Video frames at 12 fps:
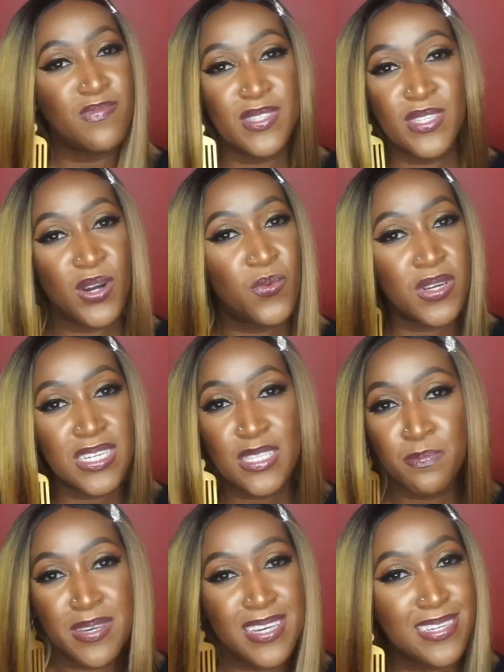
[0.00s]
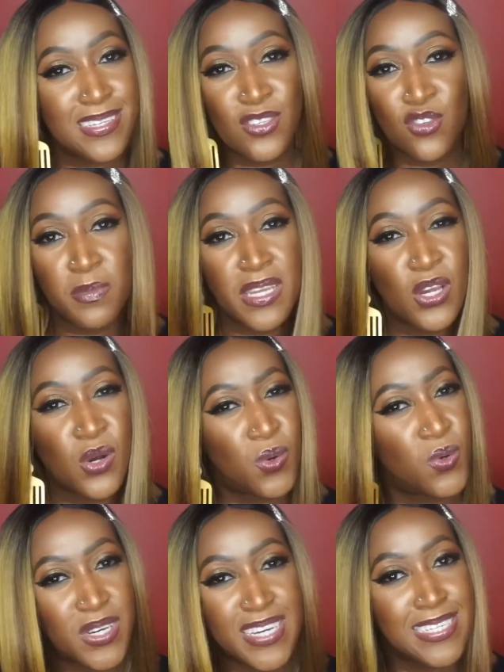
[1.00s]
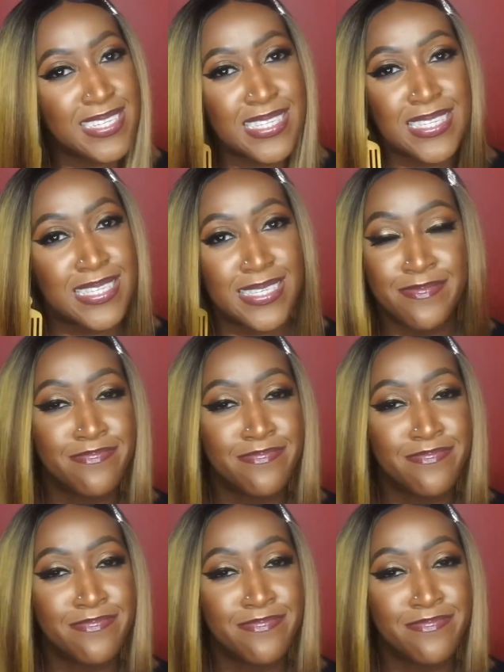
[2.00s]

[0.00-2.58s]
don't want to spend too many coins